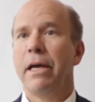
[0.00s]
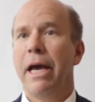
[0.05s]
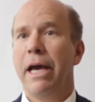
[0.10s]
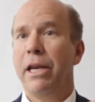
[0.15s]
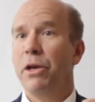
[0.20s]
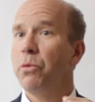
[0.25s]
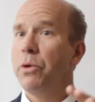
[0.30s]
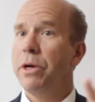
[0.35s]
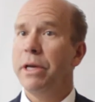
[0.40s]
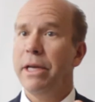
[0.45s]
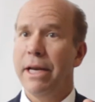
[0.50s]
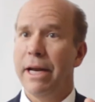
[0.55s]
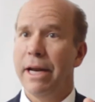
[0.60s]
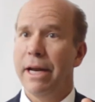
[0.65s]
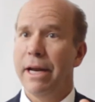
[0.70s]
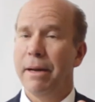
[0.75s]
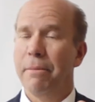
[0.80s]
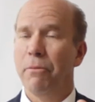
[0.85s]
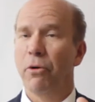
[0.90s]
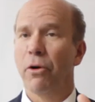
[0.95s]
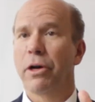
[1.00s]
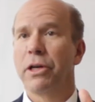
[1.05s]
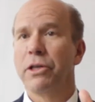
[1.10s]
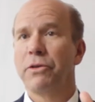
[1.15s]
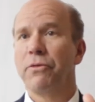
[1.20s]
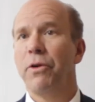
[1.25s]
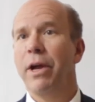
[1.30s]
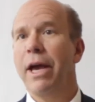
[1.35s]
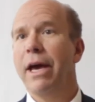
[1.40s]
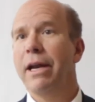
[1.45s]
And you wouldn't need it anymore, because
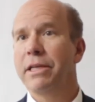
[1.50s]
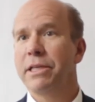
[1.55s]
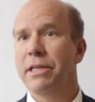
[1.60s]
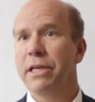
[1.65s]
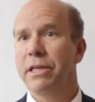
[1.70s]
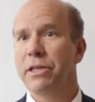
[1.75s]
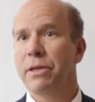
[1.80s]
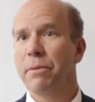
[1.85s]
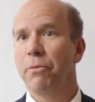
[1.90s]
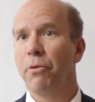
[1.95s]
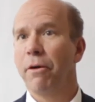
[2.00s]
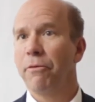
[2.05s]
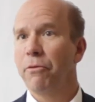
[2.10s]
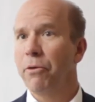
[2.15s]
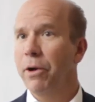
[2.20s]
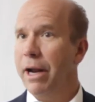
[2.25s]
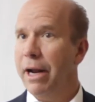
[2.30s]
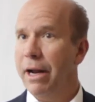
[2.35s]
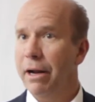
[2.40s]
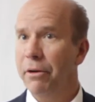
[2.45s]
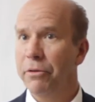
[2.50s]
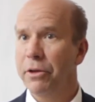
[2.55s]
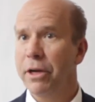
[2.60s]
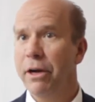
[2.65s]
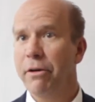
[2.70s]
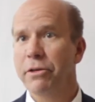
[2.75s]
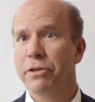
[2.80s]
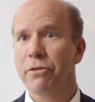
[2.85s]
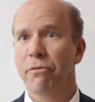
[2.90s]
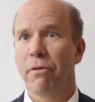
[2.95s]
if we had a system where everyone had
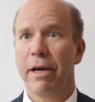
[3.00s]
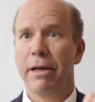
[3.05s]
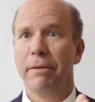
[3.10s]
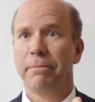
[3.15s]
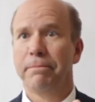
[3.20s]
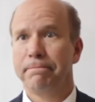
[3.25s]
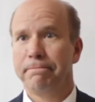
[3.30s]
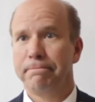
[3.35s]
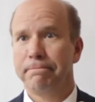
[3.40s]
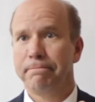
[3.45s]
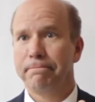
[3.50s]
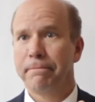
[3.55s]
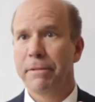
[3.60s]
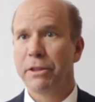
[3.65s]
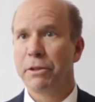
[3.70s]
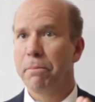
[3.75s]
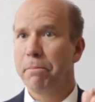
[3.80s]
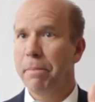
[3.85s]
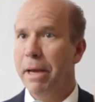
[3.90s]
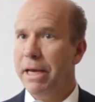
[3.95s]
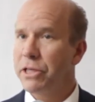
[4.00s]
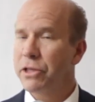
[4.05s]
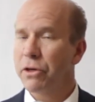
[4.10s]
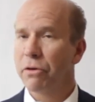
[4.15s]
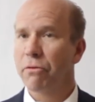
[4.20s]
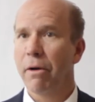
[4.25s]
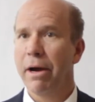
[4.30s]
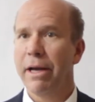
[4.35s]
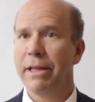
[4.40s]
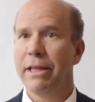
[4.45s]
healthcare as a right, as a
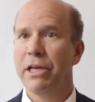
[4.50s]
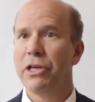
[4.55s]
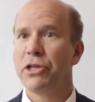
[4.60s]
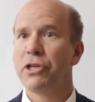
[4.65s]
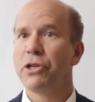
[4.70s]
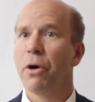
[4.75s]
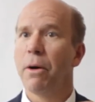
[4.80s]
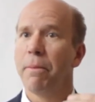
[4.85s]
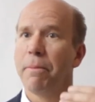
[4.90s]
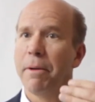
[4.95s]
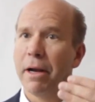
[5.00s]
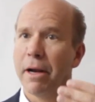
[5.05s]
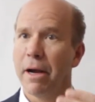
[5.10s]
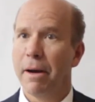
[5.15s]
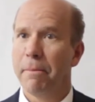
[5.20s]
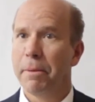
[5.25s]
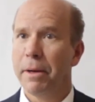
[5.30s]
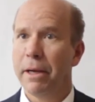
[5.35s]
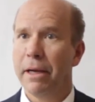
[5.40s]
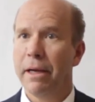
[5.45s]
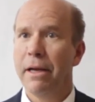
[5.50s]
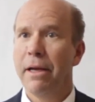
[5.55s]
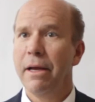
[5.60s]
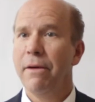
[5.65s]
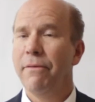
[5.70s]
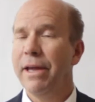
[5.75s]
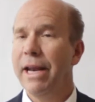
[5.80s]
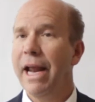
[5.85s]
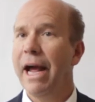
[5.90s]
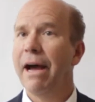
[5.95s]
basic right, they'd show up at a company,
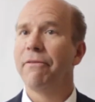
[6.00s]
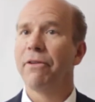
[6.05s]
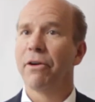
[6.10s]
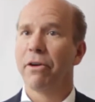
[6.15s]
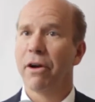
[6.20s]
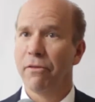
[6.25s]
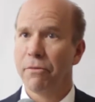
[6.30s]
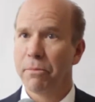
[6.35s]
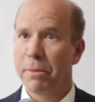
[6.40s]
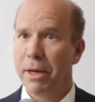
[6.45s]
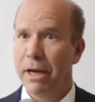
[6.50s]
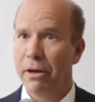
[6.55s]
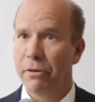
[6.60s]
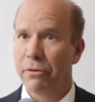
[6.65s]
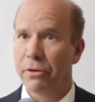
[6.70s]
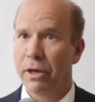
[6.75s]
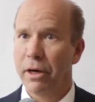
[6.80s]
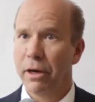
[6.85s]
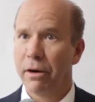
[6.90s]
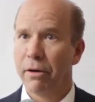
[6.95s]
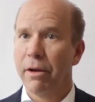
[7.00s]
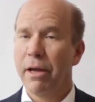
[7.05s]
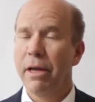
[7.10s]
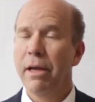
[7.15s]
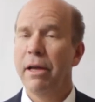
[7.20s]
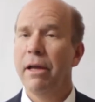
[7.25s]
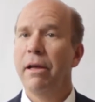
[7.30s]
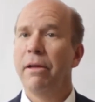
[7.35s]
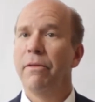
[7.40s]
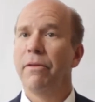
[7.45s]
they'd have their government healthcare.
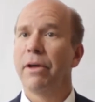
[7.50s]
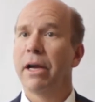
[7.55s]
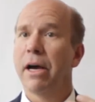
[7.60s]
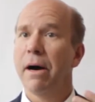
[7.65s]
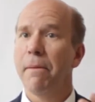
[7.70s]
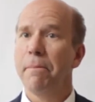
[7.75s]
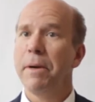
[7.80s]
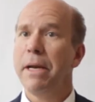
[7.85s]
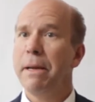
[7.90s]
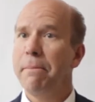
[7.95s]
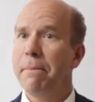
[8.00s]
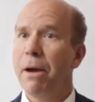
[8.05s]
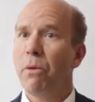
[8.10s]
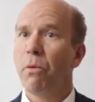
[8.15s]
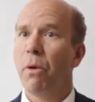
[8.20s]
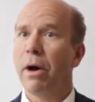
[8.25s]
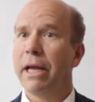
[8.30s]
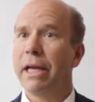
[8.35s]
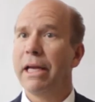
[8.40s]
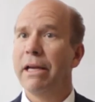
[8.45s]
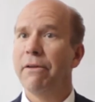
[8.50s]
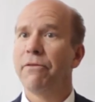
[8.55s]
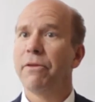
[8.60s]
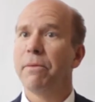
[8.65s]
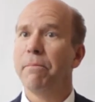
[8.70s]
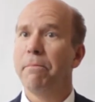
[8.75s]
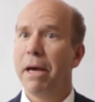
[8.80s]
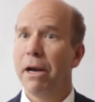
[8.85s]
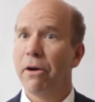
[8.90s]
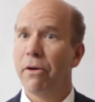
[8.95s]
The company may want to give
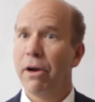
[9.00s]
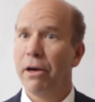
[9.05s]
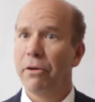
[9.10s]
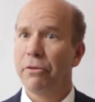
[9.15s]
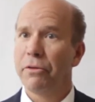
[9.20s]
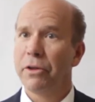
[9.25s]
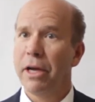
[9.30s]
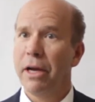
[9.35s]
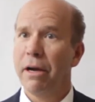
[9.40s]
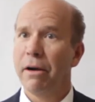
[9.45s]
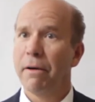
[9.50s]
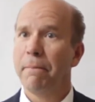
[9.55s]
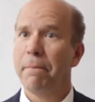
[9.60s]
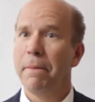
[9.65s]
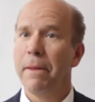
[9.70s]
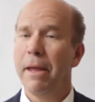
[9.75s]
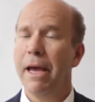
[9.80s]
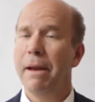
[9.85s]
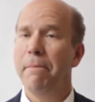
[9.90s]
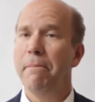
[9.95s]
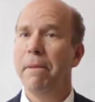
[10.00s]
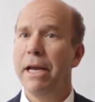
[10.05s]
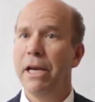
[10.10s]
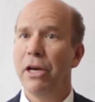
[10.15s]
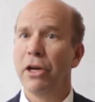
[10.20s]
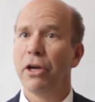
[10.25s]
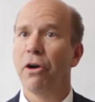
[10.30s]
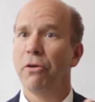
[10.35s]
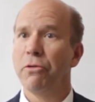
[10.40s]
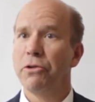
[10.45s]
them better healthcare and may
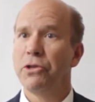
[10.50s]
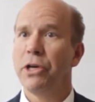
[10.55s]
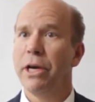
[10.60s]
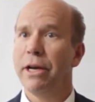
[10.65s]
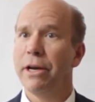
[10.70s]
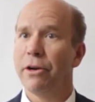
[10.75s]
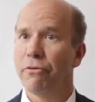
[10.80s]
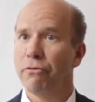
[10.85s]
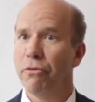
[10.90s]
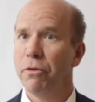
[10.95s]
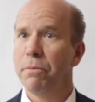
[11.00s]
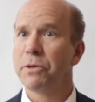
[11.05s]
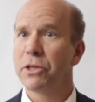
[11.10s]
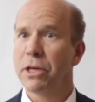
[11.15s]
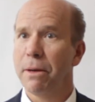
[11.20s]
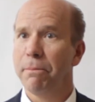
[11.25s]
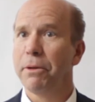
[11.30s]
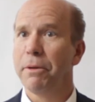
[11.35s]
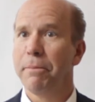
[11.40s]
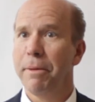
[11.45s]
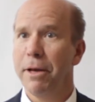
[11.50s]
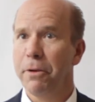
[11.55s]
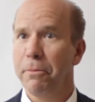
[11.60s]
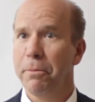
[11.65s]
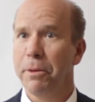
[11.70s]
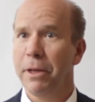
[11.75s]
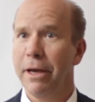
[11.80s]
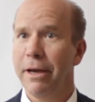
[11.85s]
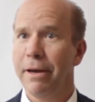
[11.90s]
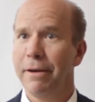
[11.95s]
negotiate a group supplemental
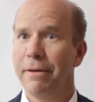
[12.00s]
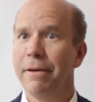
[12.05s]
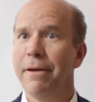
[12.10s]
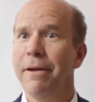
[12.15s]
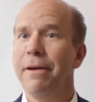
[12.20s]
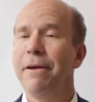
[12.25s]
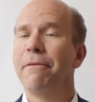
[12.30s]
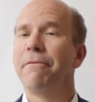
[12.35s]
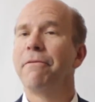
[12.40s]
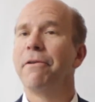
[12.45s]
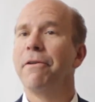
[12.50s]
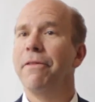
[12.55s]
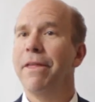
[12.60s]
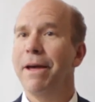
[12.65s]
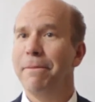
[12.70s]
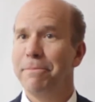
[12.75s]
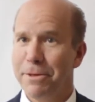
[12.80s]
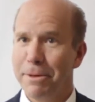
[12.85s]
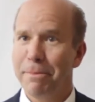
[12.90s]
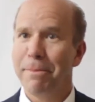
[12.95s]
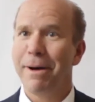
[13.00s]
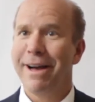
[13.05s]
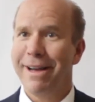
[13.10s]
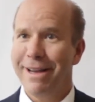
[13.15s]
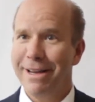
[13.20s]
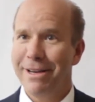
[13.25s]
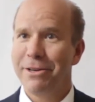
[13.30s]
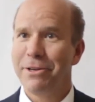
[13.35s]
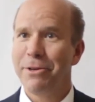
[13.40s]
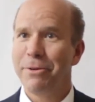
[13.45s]
plan for them to buy
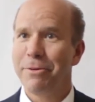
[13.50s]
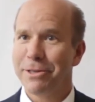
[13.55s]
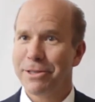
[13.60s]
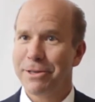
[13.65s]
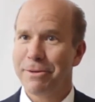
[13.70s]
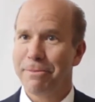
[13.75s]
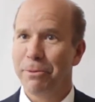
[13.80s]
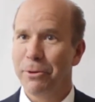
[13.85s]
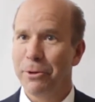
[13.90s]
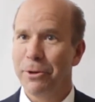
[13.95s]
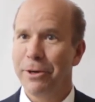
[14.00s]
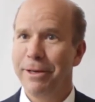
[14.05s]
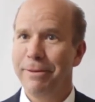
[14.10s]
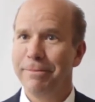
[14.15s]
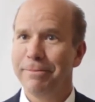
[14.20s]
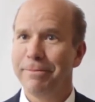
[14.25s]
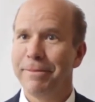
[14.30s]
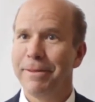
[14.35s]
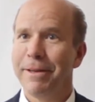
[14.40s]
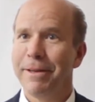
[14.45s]
into as an employee,